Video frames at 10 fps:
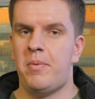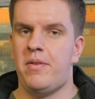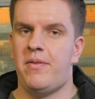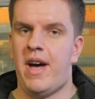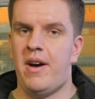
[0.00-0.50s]
of
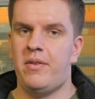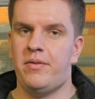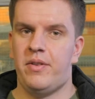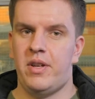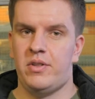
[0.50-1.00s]
the
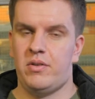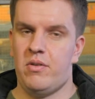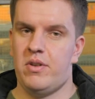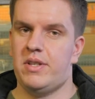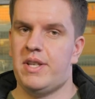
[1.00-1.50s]
valve and
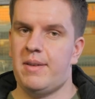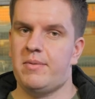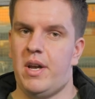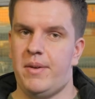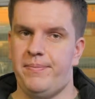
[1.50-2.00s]
screw at the same
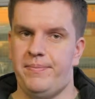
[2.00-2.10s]
time.